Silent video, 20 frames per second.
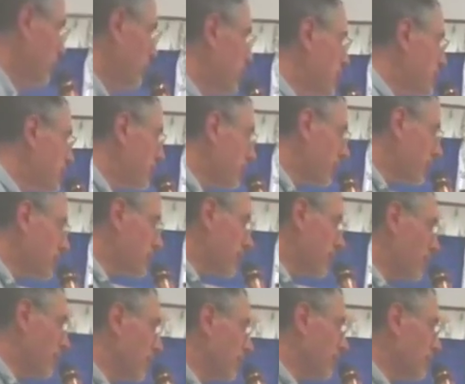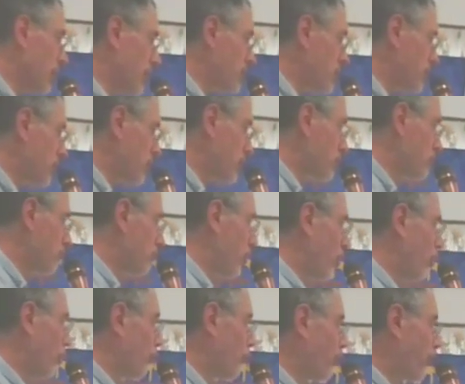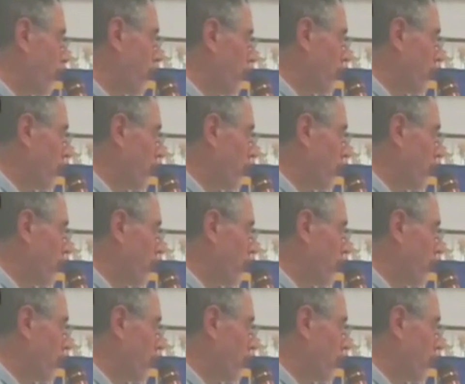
reasonings, and it mentions both